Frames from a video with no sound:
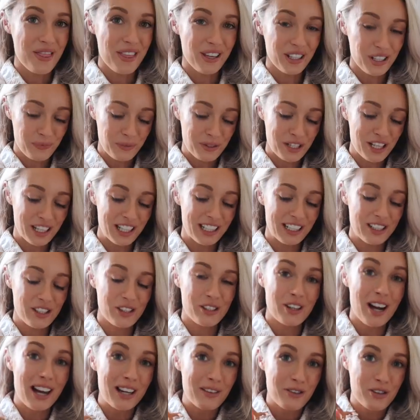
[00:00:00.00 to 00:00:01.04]
This particular
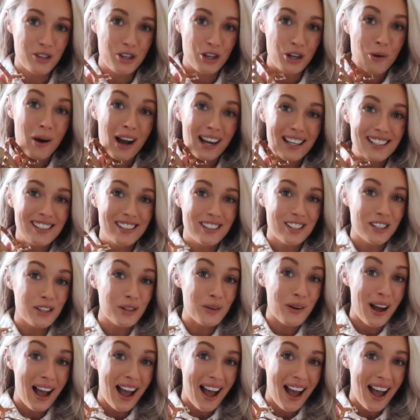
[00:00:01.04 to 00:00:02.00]
style of shoe, I do